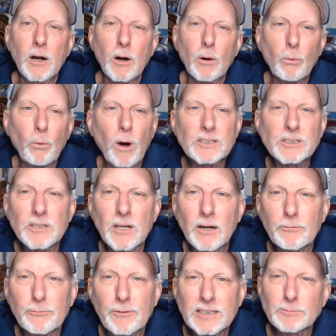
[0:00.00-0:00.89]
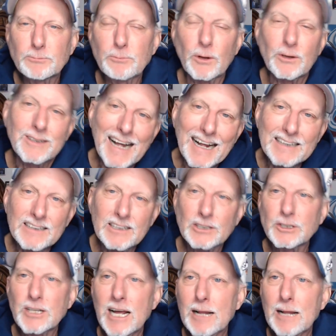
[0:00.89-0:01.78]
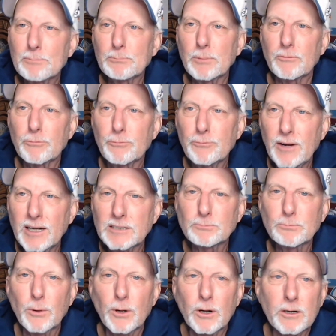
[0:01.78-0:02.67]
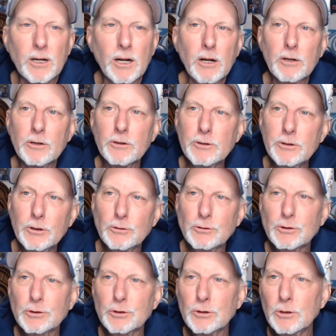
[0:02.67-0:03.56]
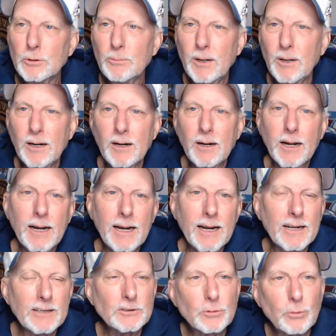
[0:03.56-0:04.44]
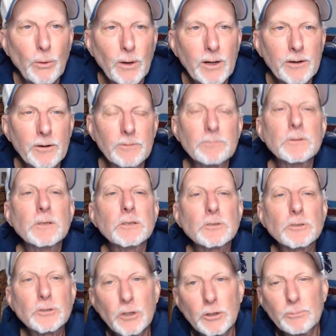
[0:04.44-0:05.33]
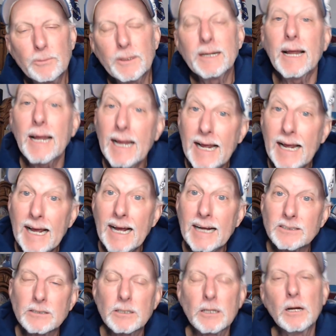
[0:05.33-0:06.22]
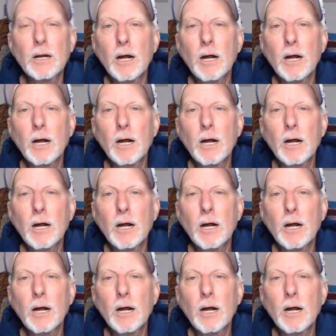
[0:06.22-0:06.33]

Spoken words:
watching on Facebook, not in the chat, but Facebook, YouTube, and Twitter, X.